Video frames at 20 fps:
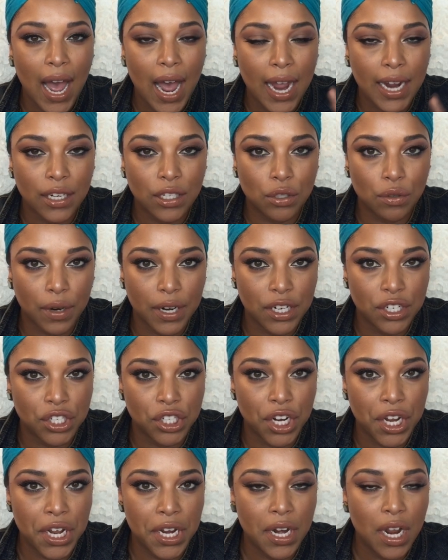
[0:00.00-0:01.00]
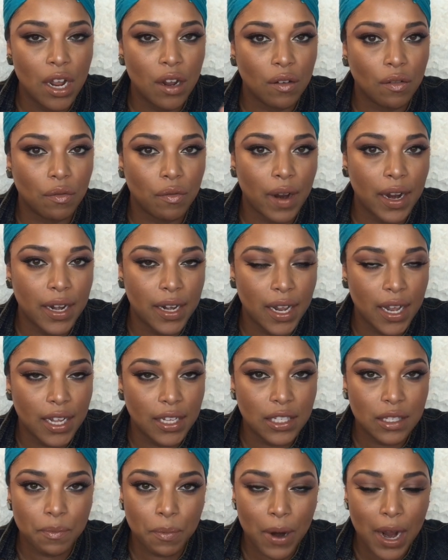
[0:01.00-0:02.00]
hydration,
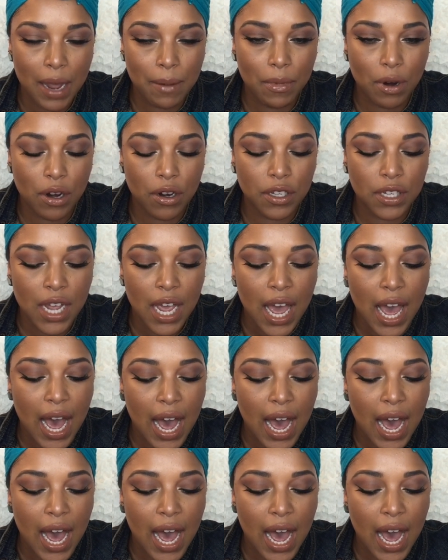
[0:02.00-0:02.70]
radiance primers.